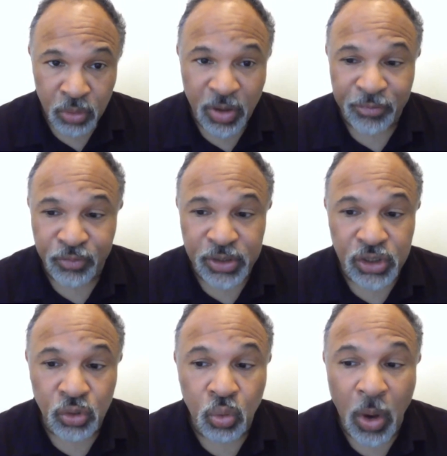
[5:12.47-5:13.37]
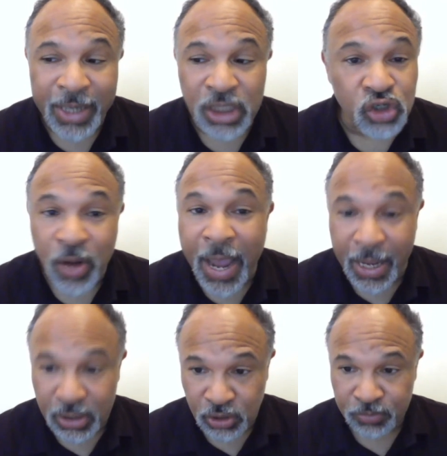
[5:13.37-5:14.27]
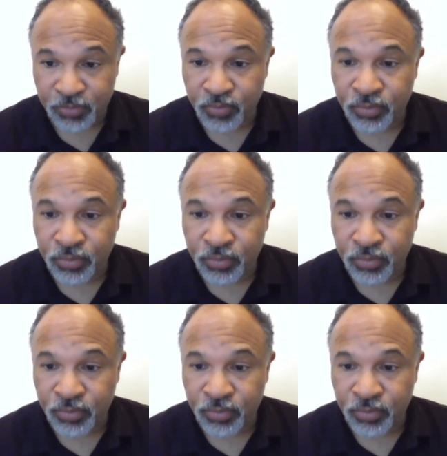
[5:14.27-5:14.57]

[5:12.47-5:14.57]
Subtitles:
reference to white trash.